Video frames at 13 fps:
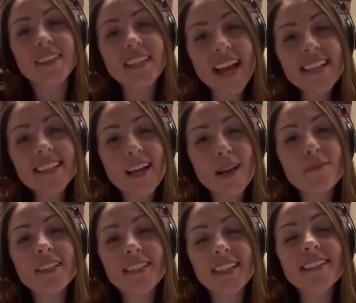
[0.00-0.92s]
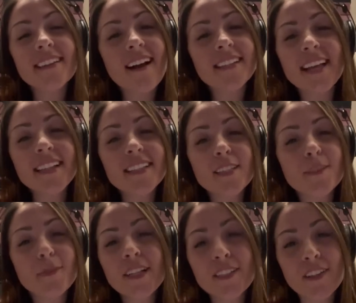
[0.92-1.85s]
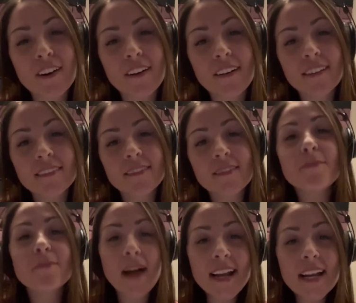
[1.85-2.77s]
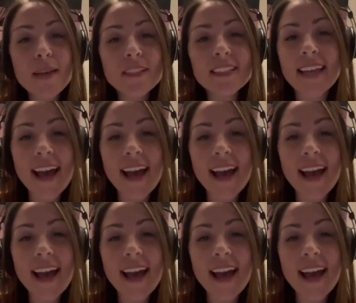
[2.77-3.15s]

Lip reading: Yes, I'm the TikTok text-to-speech girl. My name is